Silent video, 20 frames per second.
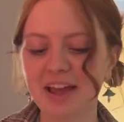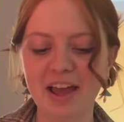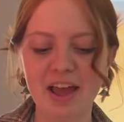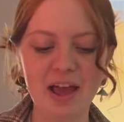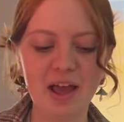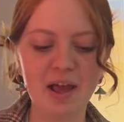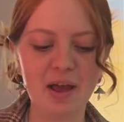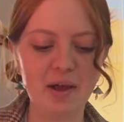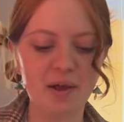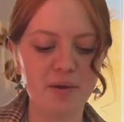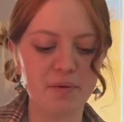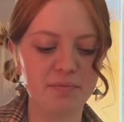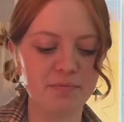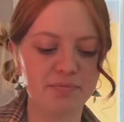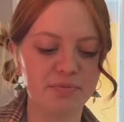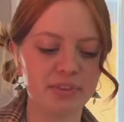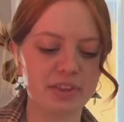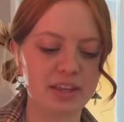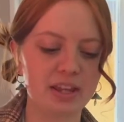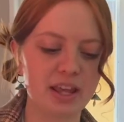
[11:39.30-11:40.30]

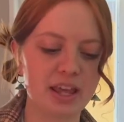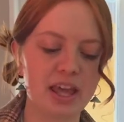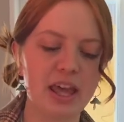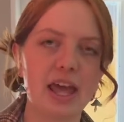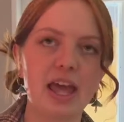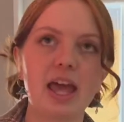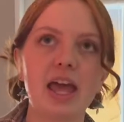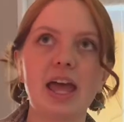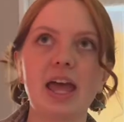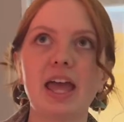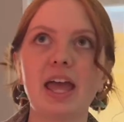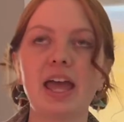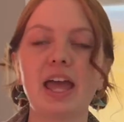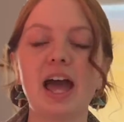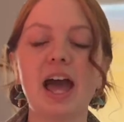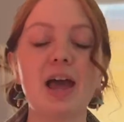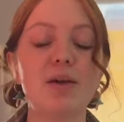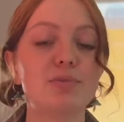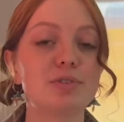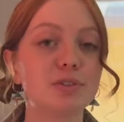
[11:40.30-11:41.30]

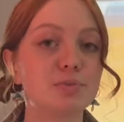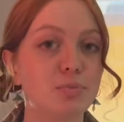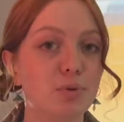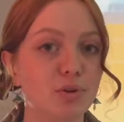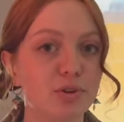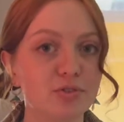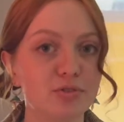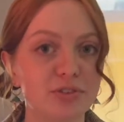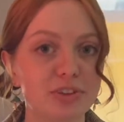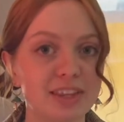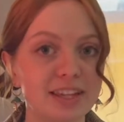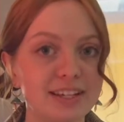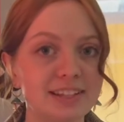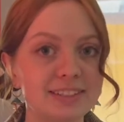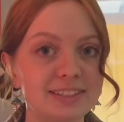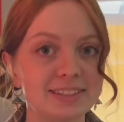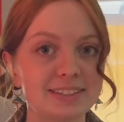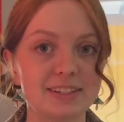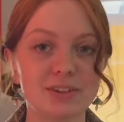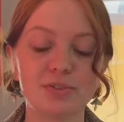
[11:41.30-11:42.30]
I Was Born for
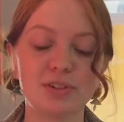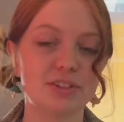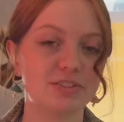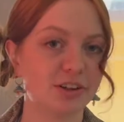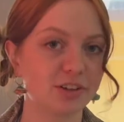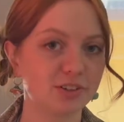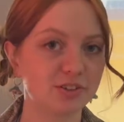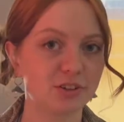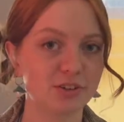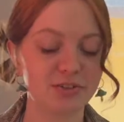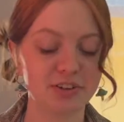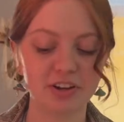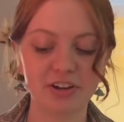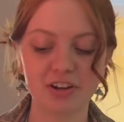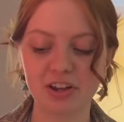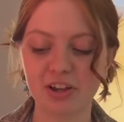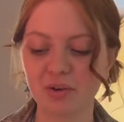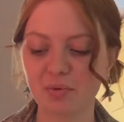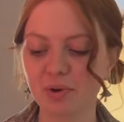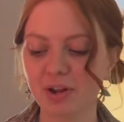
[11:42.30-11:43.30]
This. It's also a very
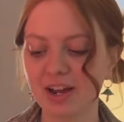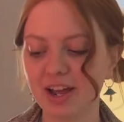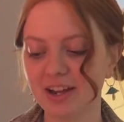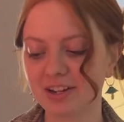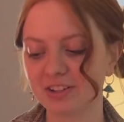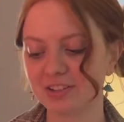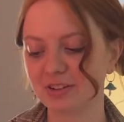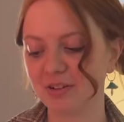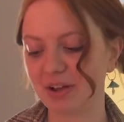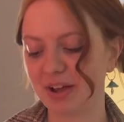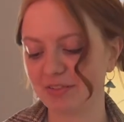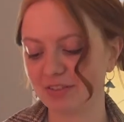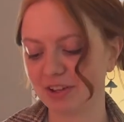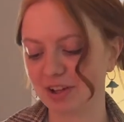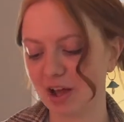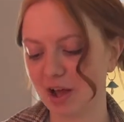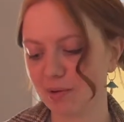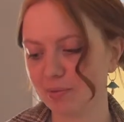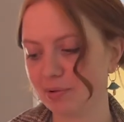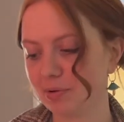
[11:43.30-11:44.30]
good one. I just don't have the
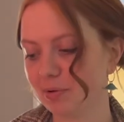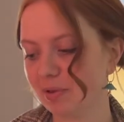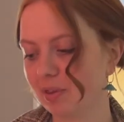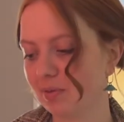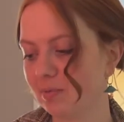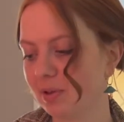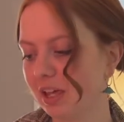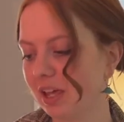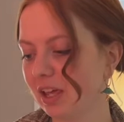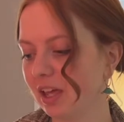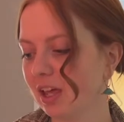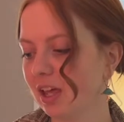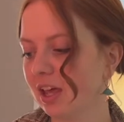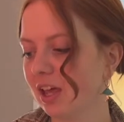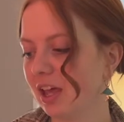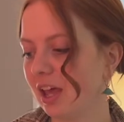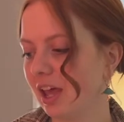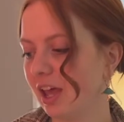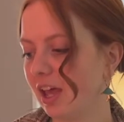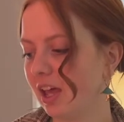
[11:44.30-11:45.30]
copy with me.
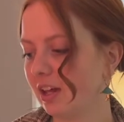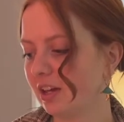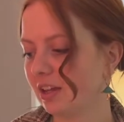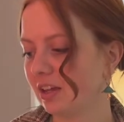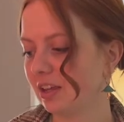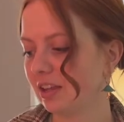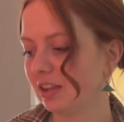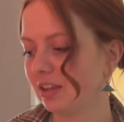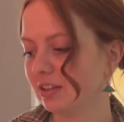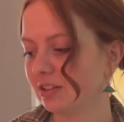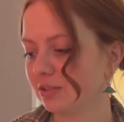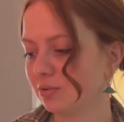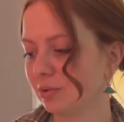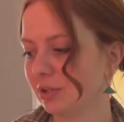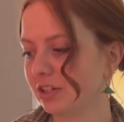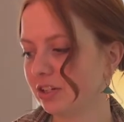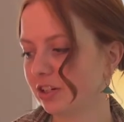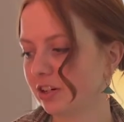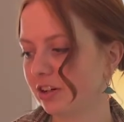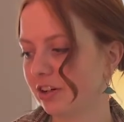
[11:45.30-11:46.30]
And This
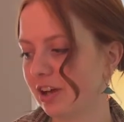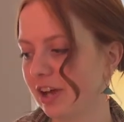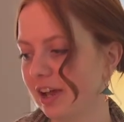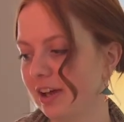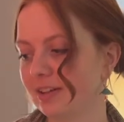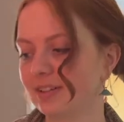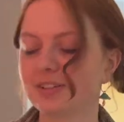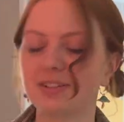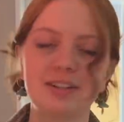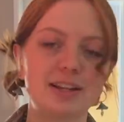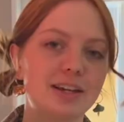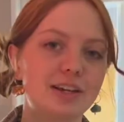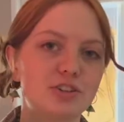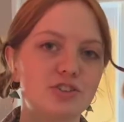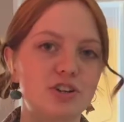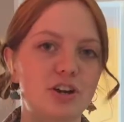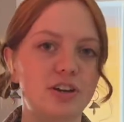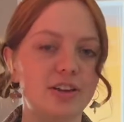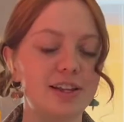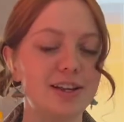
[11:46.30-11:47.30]
Winter and Nick and
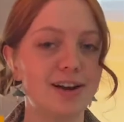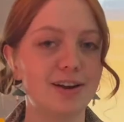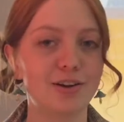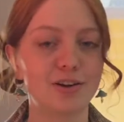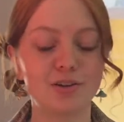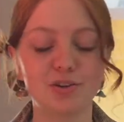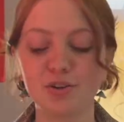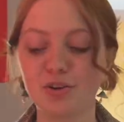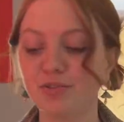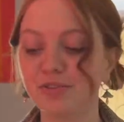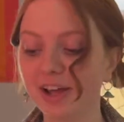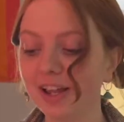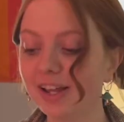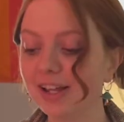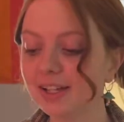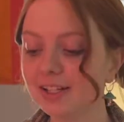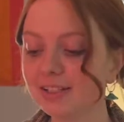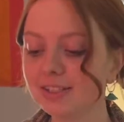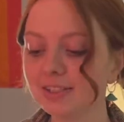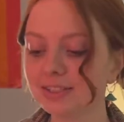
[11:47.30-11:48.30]
Charlie are her
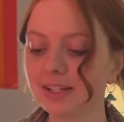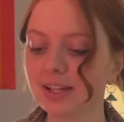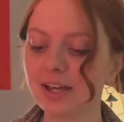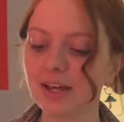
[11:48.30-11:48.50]
novellas.